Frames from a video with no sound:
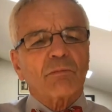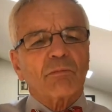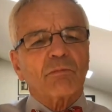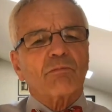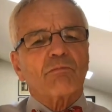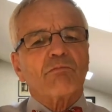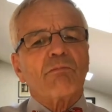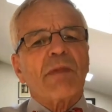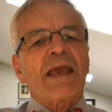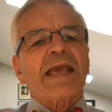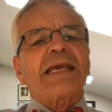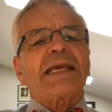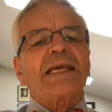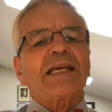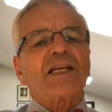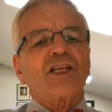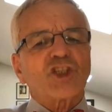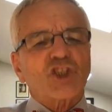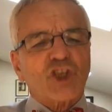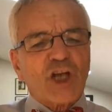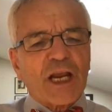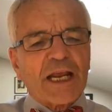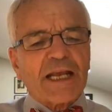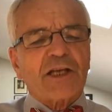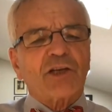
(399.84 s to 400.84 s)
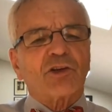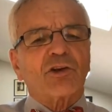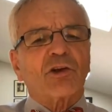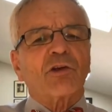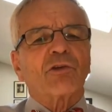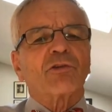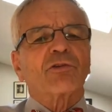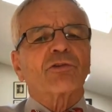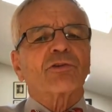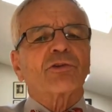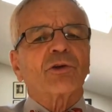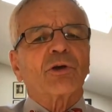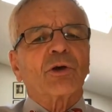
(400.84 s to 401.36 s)
making
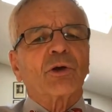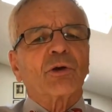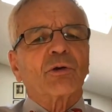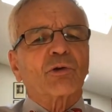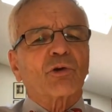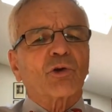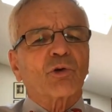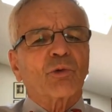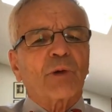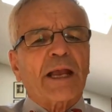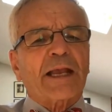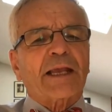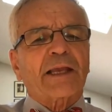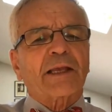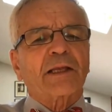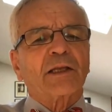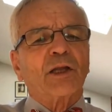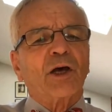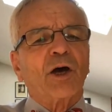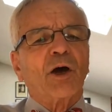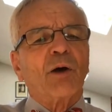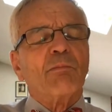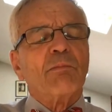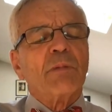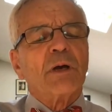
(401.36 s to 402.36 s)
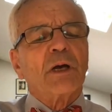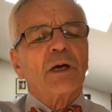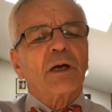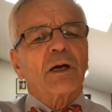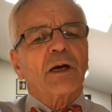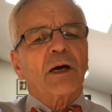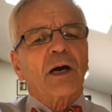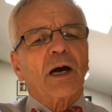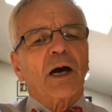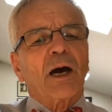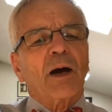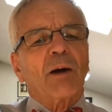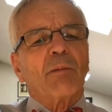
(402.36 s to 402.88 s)
changes to curriculum
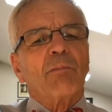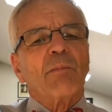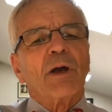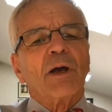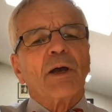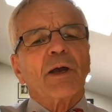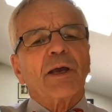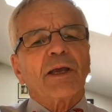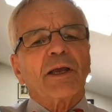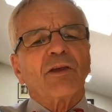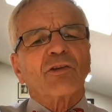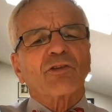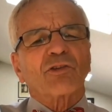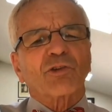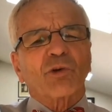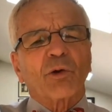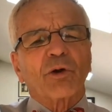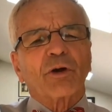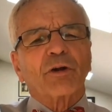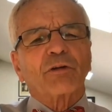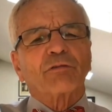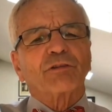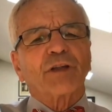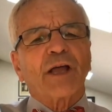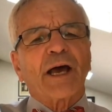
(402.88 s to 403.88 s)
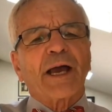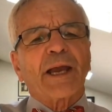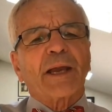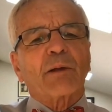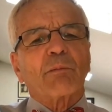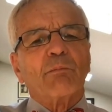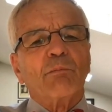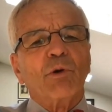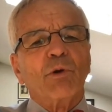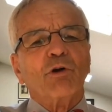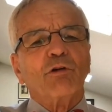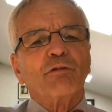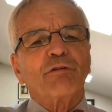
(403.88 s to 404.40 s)
is sort of like
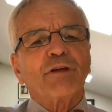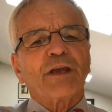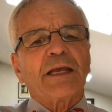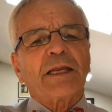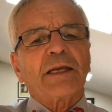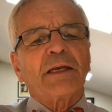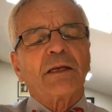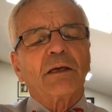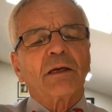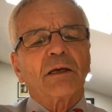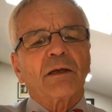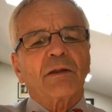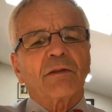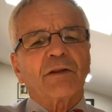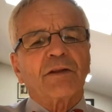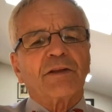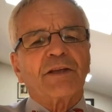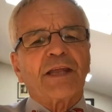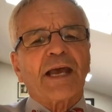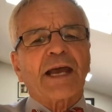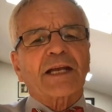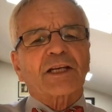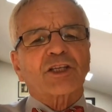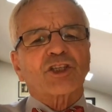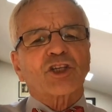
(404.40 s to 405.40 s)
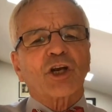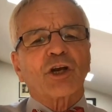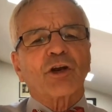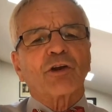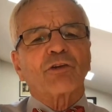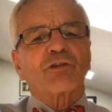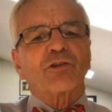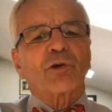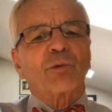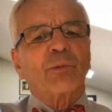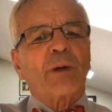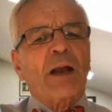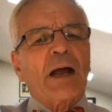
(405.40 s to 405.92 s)
moving the deck
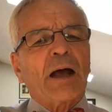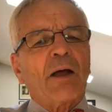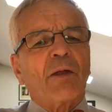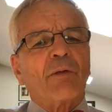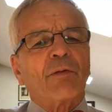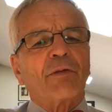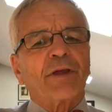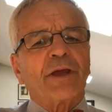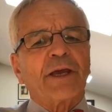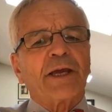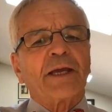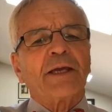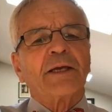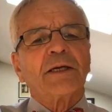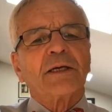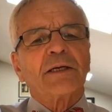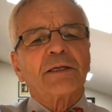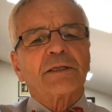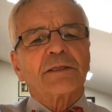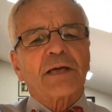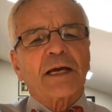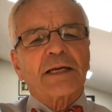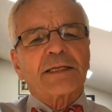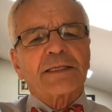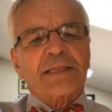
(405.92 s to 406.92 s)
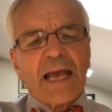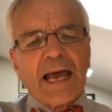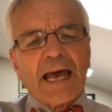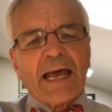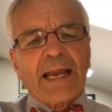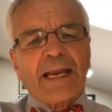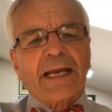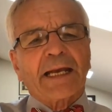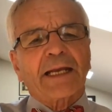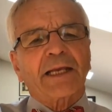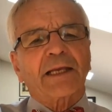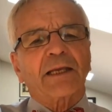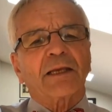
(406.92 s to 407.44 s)
chairs around the
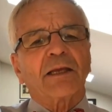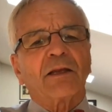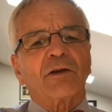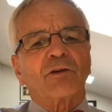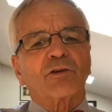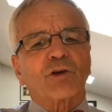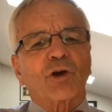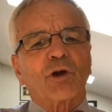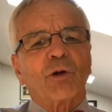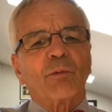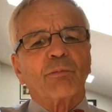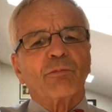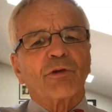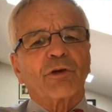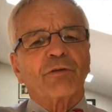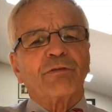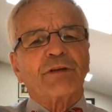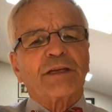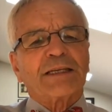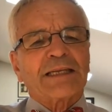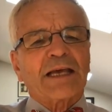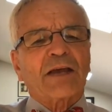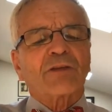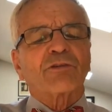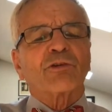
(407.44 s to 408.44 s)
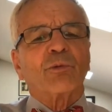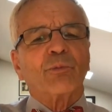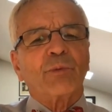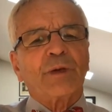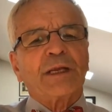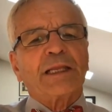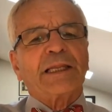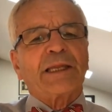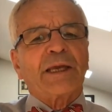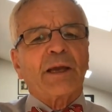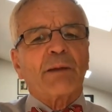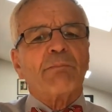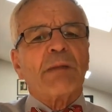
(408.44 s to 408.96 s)
Titanic, in terms of it doesn't
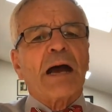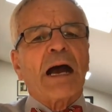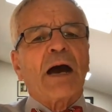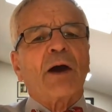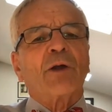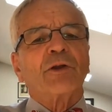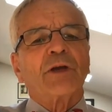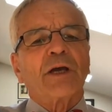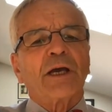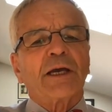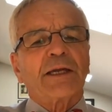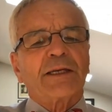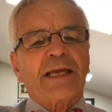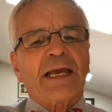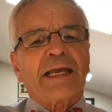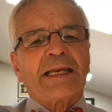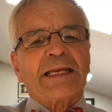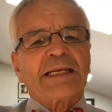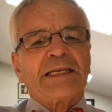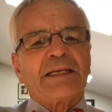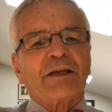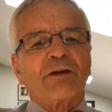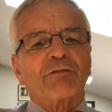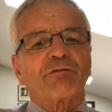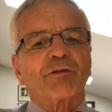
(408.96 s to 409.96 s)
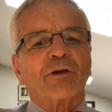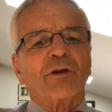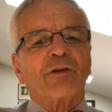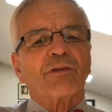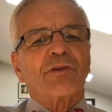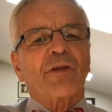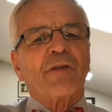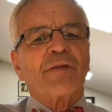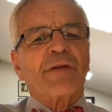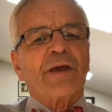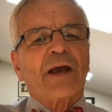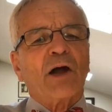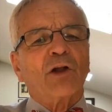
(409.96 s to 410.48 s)
really amount to any difference
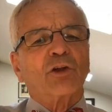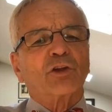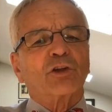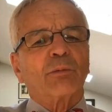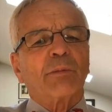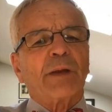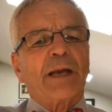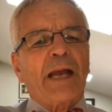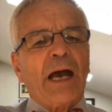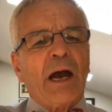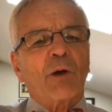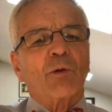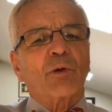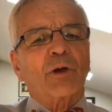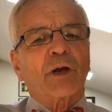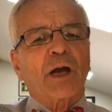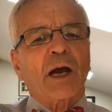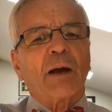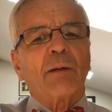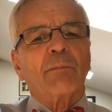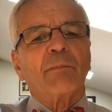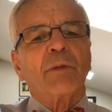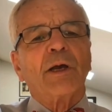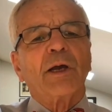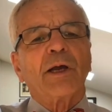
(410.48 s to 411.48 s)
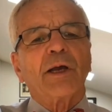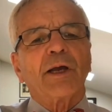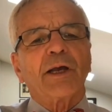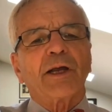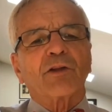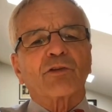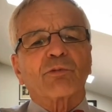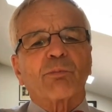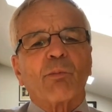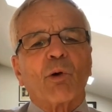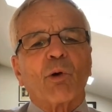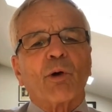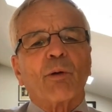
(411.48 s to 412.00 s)
in the ultimate outcome.
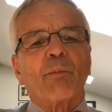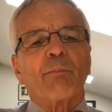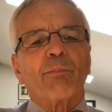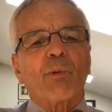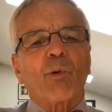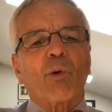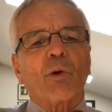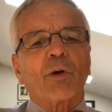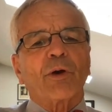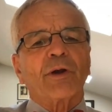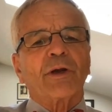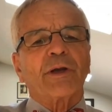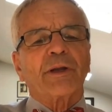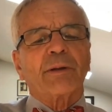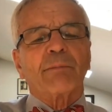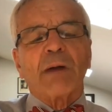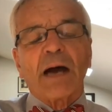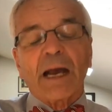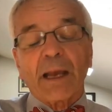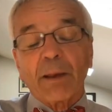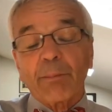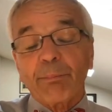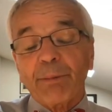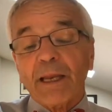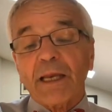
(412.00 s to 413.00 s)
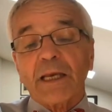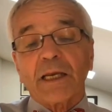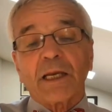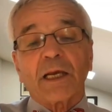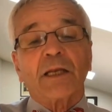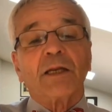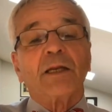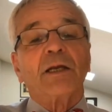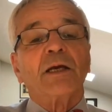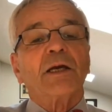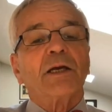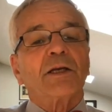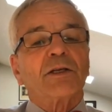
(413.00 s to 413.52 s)
It's more important, in my
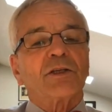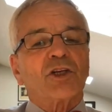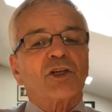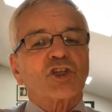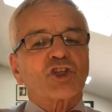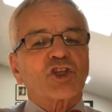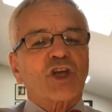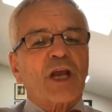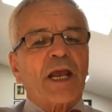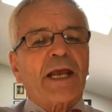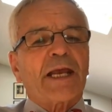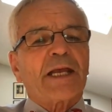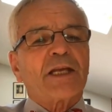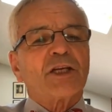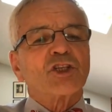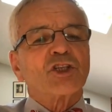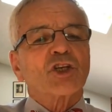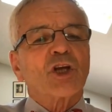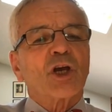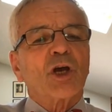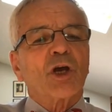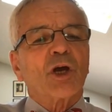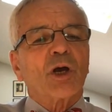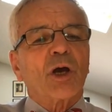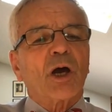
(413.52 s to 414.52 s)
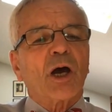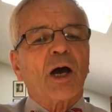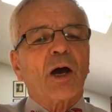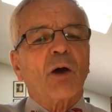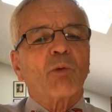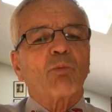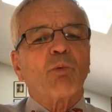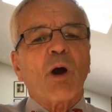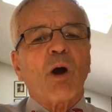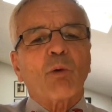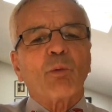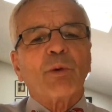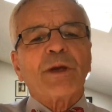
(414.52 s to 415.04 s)
opinion, to change
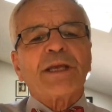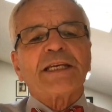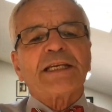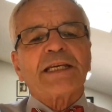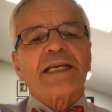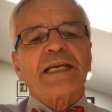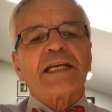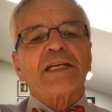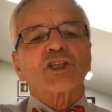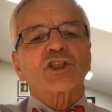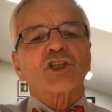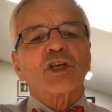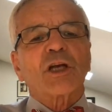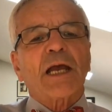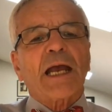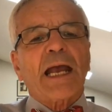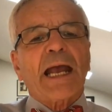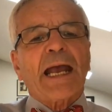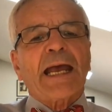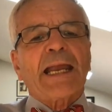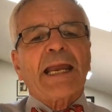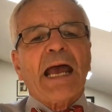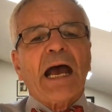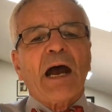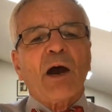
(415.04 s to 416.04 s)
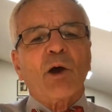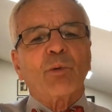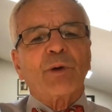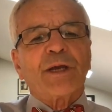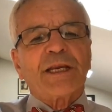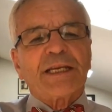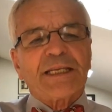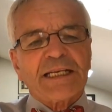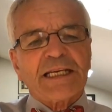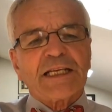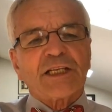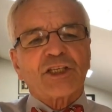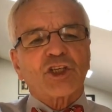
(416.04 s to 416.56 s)
what we teach and how we
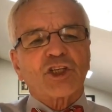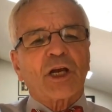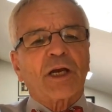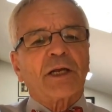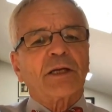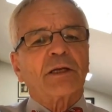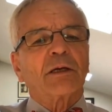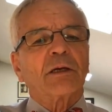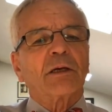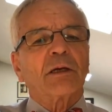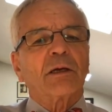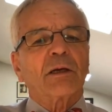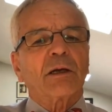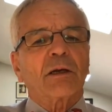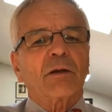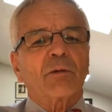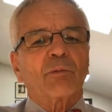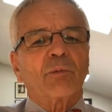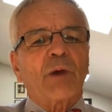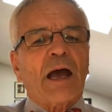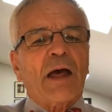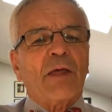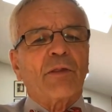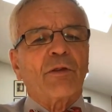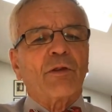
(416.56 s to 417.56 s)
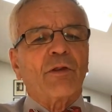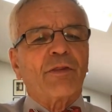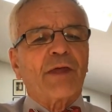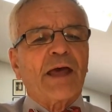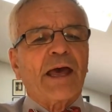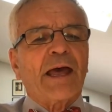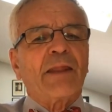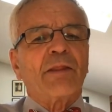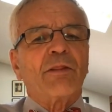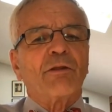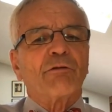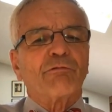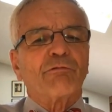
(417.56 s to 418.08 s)
teach it, rather than the